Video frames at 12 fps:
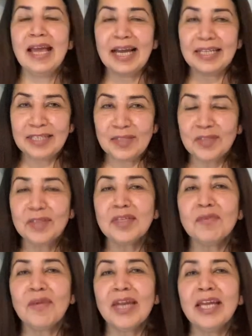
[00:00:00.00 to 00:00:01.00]
And this is
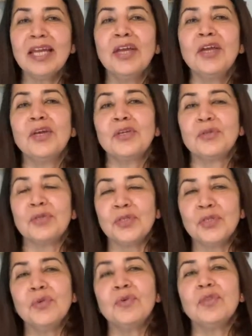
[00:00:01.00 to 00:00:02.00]
a way to
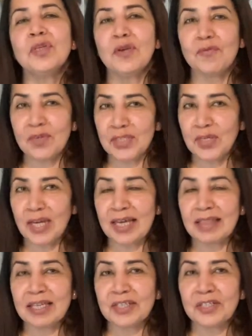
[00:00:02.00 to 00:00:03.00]
use
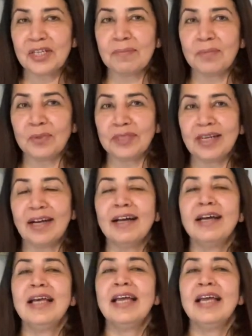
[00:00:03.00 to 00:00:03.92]
visualization mudra,